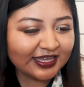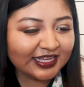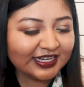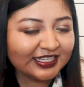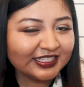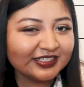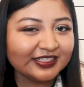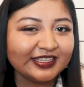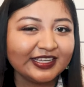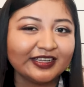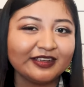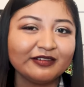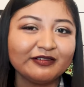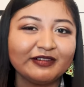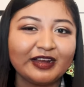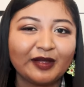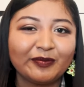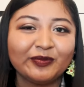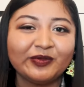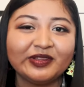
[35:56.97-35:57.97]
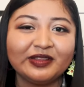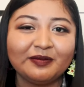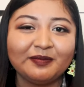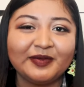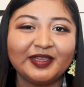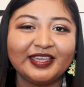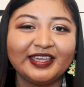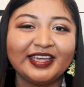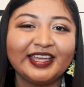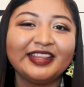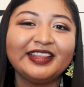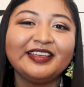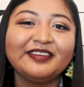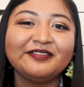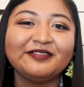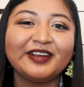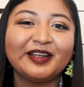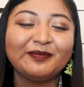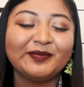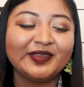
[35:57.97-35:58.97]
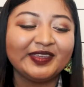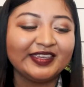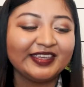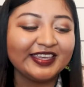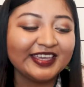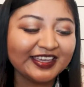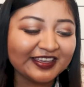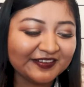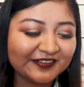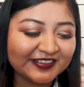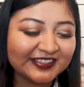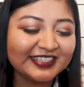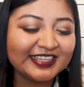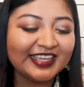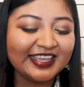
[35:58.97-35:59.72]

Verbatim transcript: kind of do like a wrap with me. I love wrapping gifts,